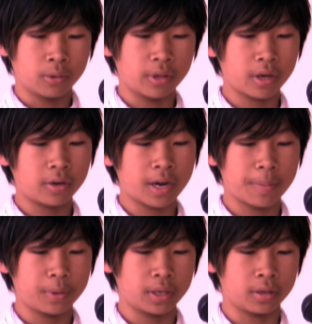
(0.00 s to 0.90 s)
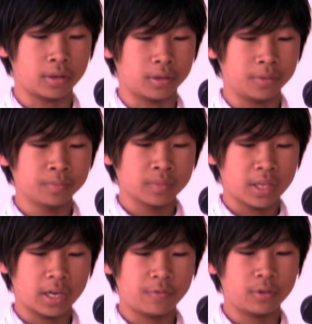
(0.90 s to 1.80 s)
Well, they aren't happy at all,
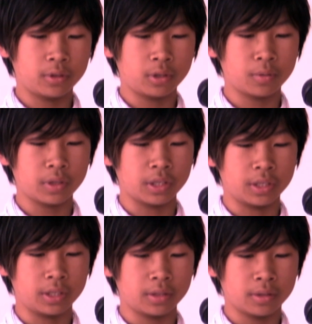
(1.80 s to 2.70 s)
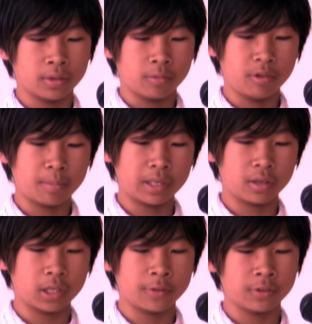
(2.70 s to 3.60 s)
and if you look within it, you might
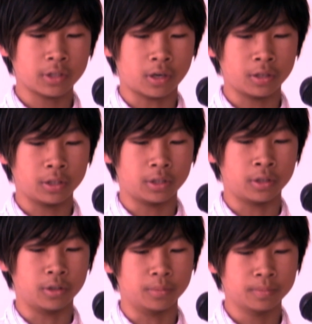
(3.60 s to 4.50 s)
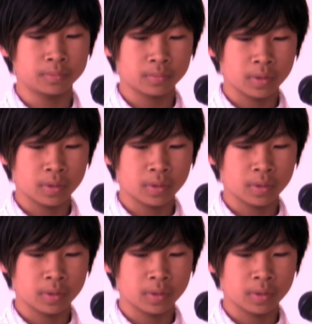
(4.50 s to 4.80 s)
not even call it a home.